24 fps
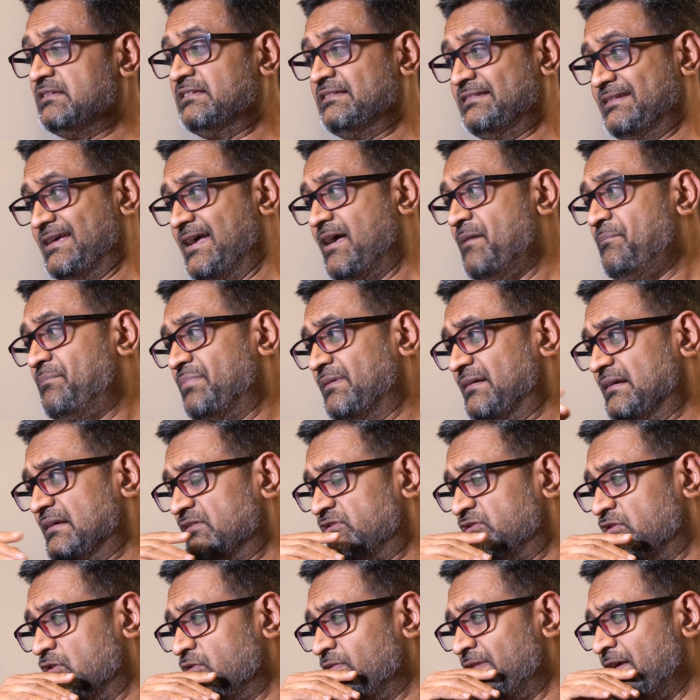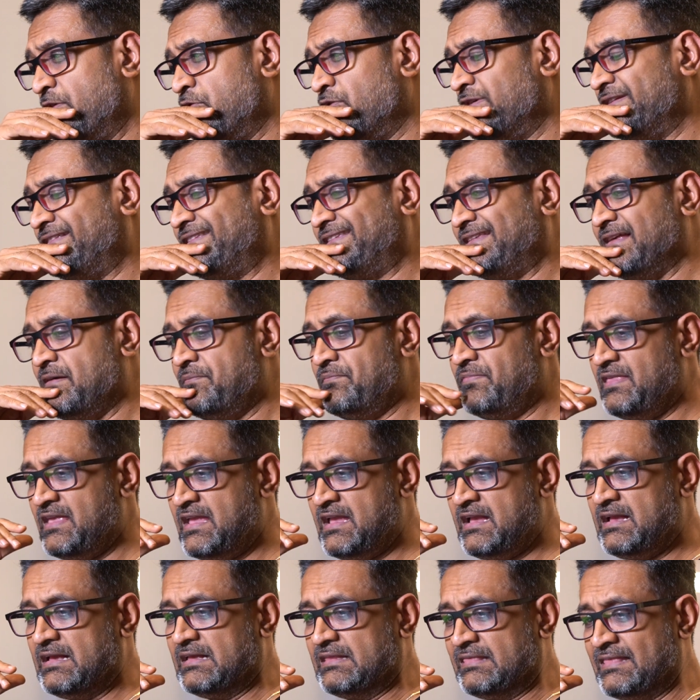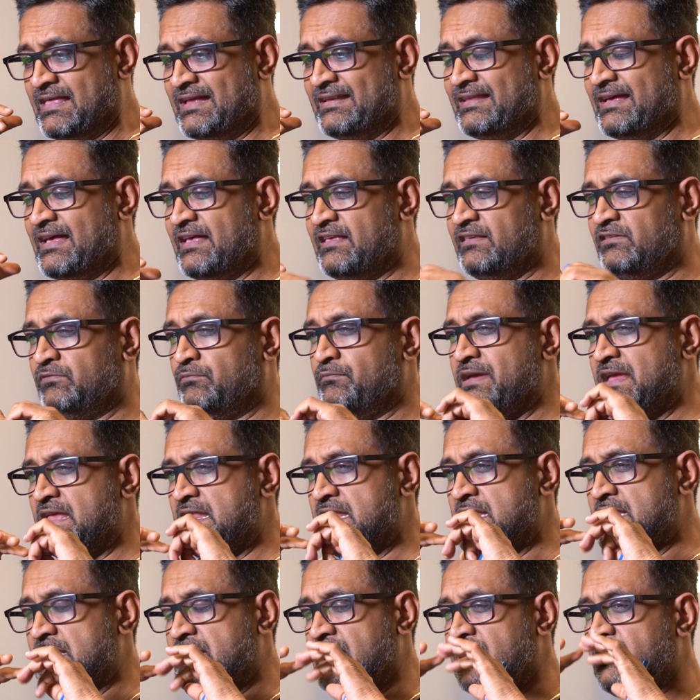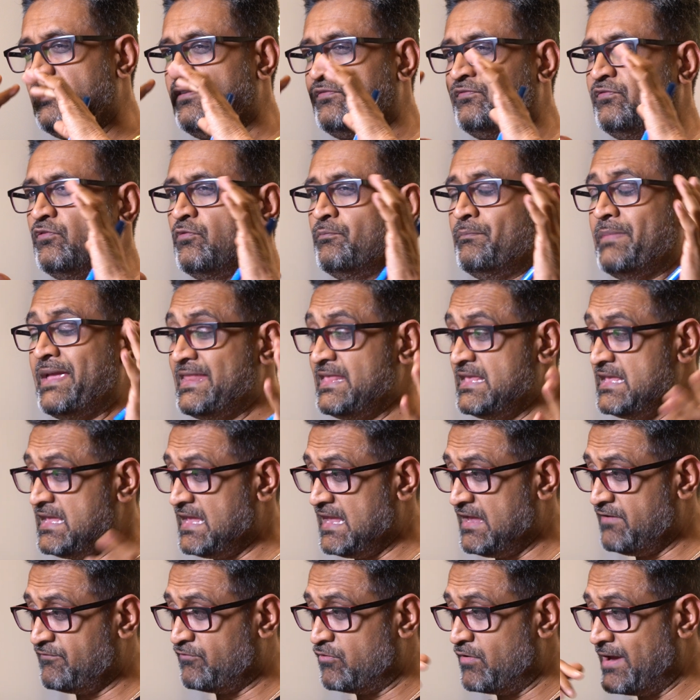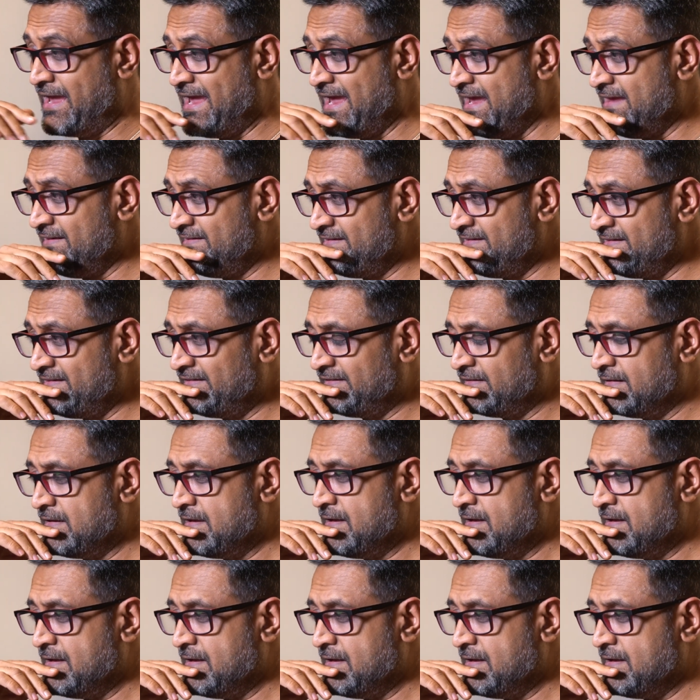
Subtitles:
step. So there was something that has been there for ages,